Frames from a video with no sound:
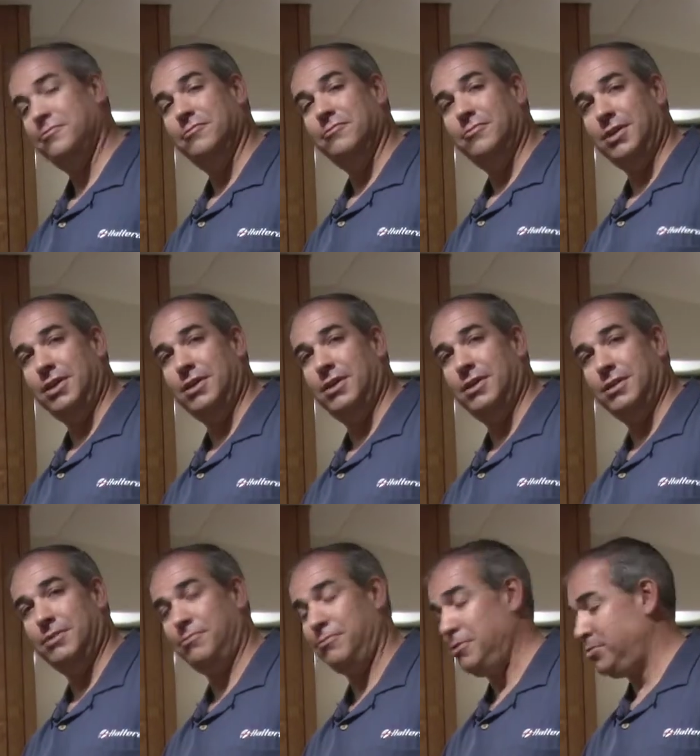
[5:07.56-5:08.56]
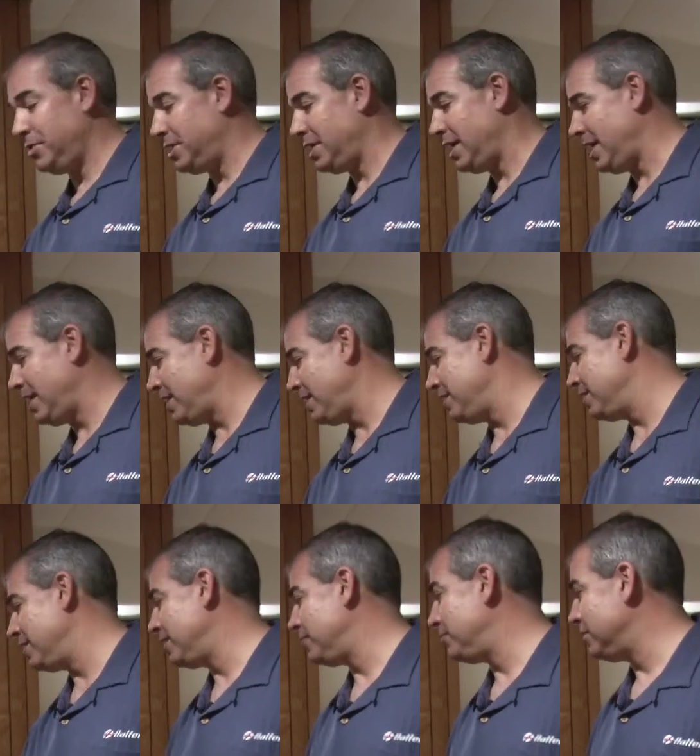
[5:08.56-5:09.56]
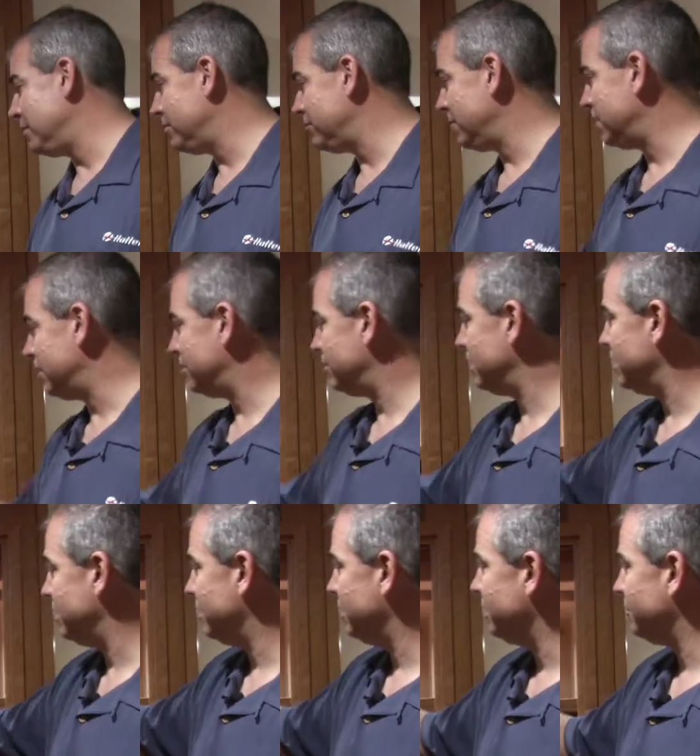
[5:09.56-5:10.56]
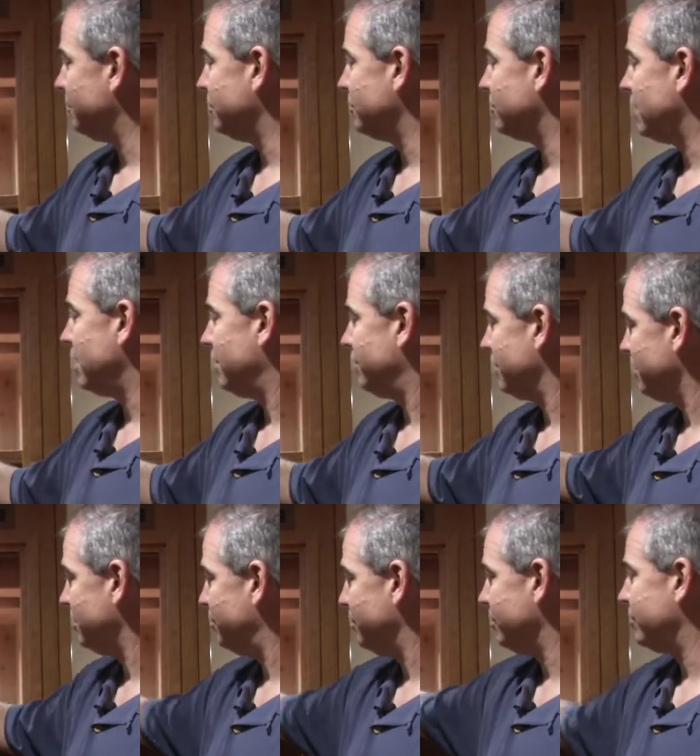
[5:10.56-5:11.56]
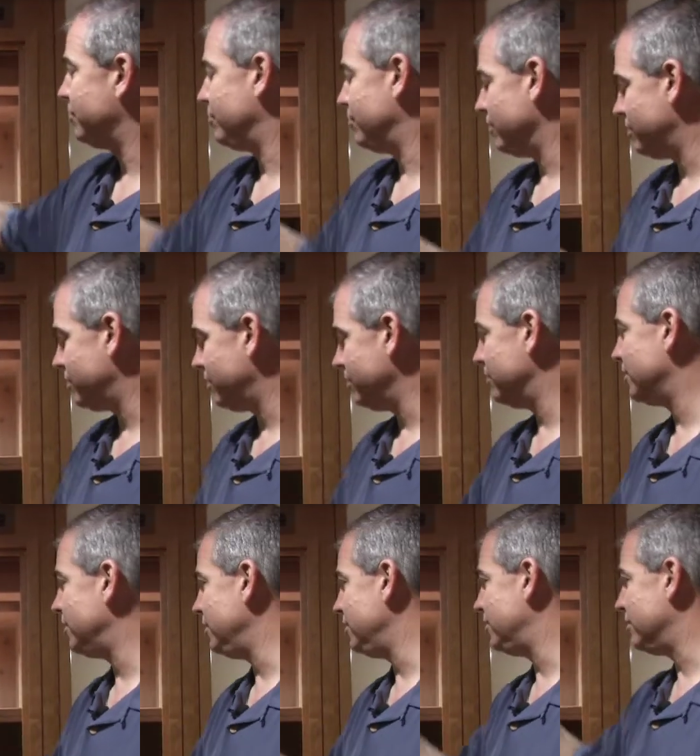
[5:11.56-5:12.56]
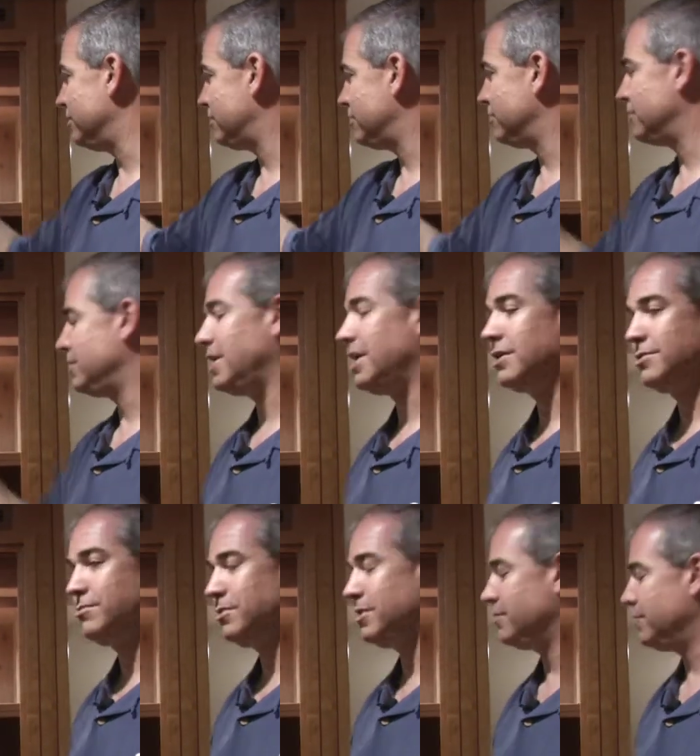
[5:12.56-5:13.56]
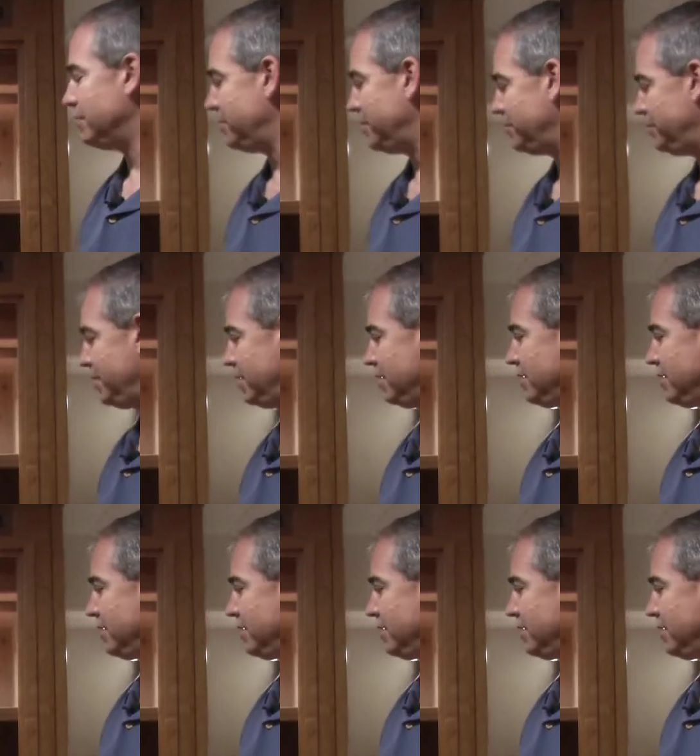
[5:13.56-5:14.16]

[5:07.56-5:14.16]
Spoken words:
we put the hanging down below now, and then if you're traveling, you put your shorts and your t-shirts, your socks, whatever it may be.